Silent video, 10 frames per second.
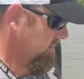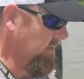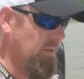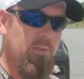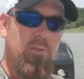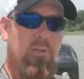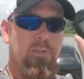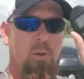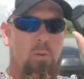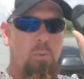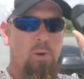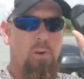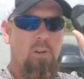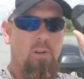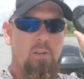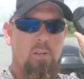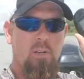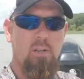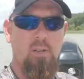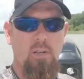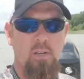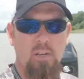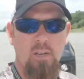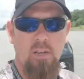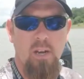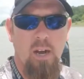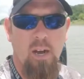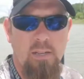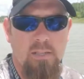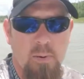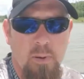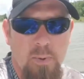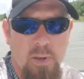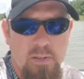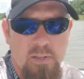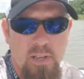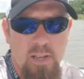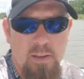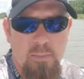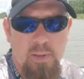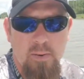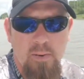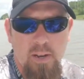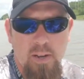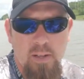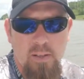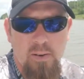Using the trolling motor. Awesome. Hope y'all slam that rod.